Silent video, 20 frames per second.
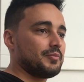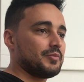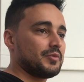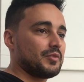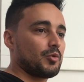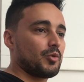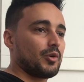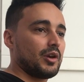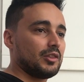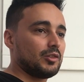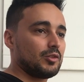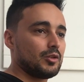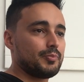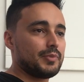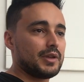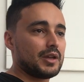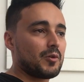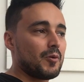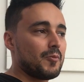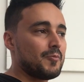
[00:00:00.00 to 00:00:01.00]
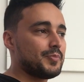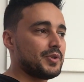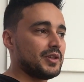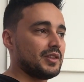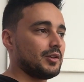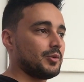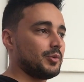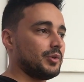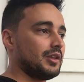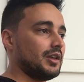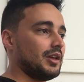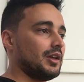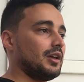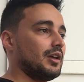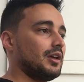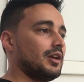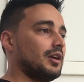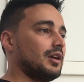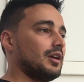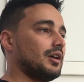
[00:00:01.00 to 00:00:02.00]
trying to be competing with the
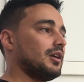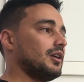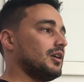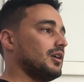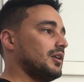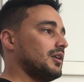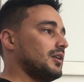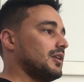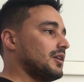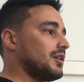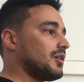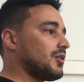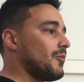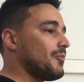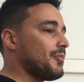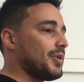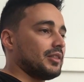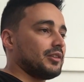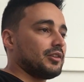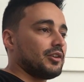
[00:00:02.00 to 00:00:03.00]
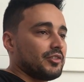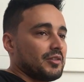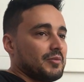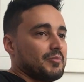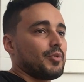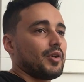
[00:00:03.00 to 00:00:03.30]
competitors in